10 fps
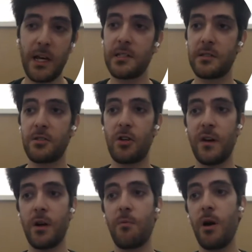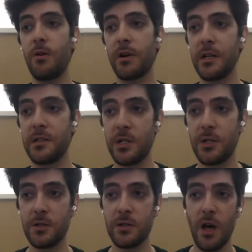Scala Meta is a sort of an umbrella
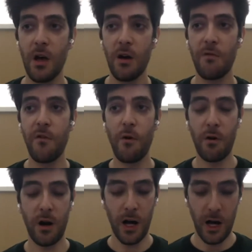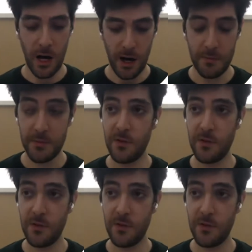organization for